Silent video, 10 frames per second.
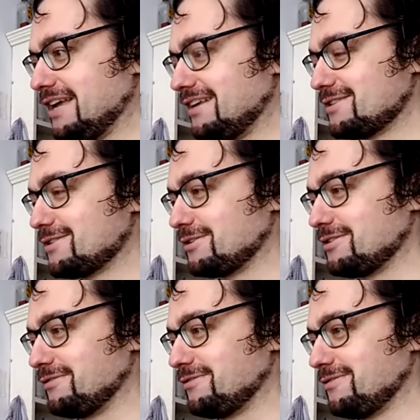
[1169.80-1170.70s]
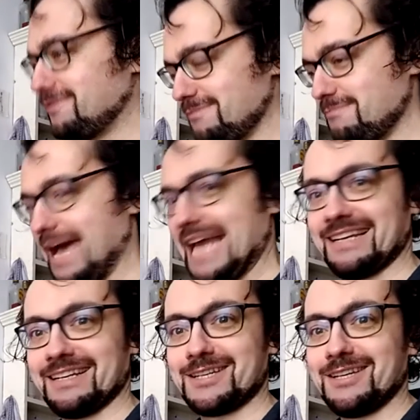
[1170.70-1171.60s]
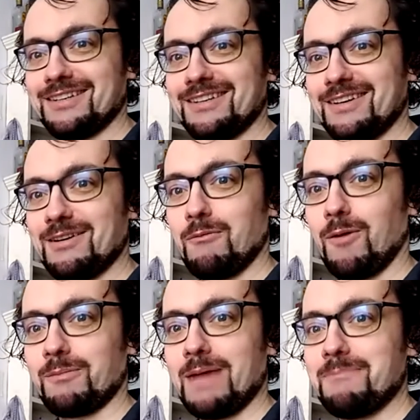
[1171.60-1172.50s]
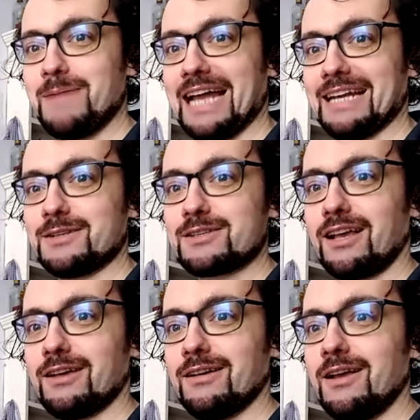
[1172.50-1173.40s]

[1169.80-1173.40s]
sort of band, one man band, so